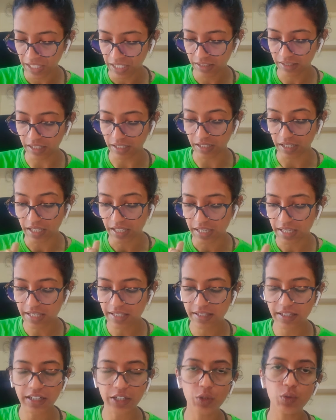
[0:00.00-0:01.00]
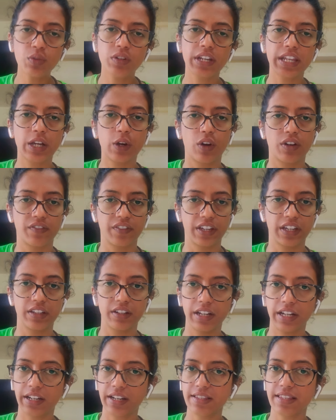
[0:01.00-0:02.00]
Then easier to reconfigure.
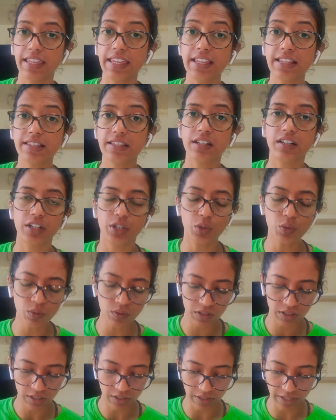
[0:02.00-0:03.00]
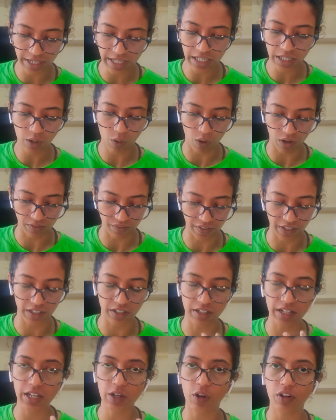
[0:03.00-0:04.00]
It is easier to
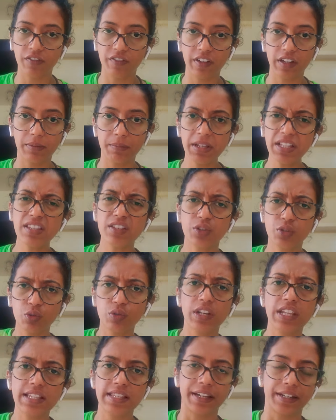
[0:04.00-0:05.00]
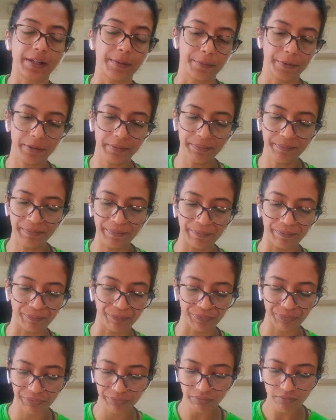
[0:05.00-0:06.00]
reconfigure. Reconfigure means to reset up.
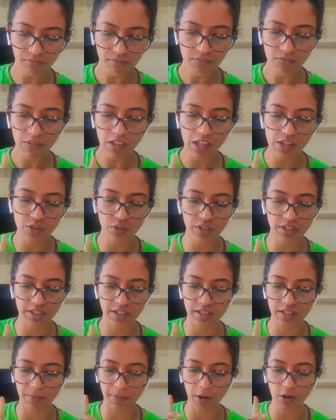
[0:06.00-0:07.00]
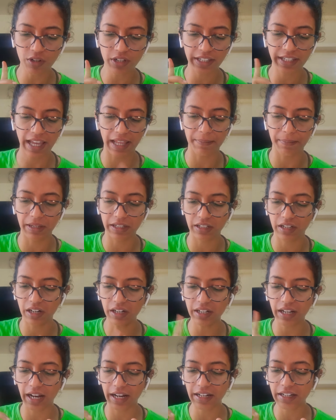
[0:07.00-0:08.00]
So this is about Kanban
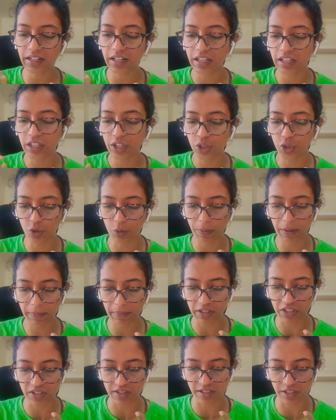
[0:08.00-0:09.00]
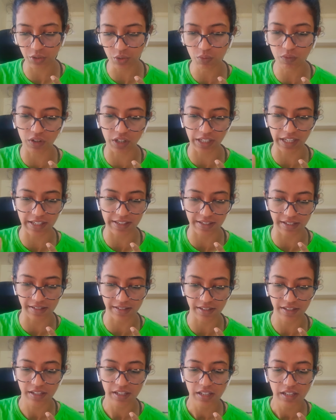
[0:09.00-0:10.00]
card and grouping machines into working
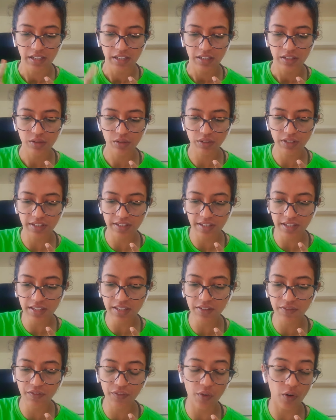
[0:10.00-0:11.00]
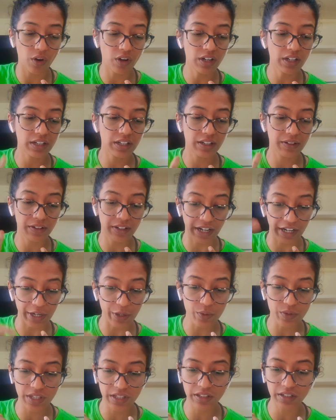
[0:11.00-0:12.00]
cells. So this is for
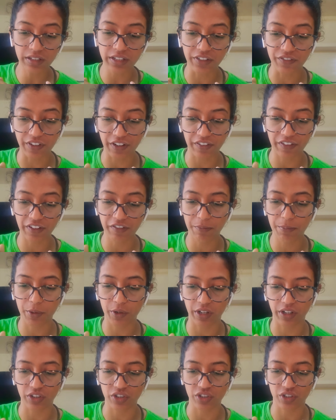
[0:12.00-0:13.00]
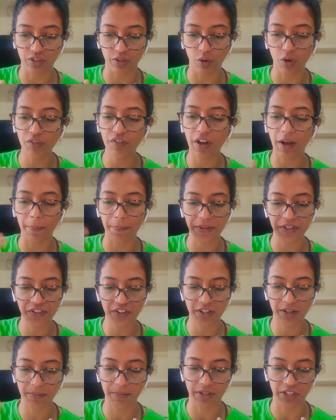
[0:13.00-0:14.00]
reducing the defective production of
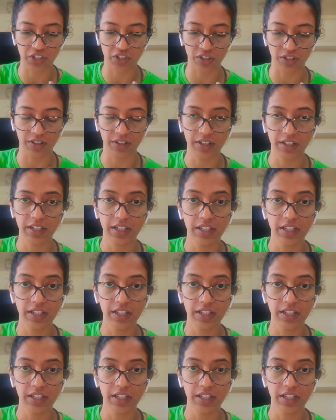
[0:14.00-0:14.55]
upstream machine.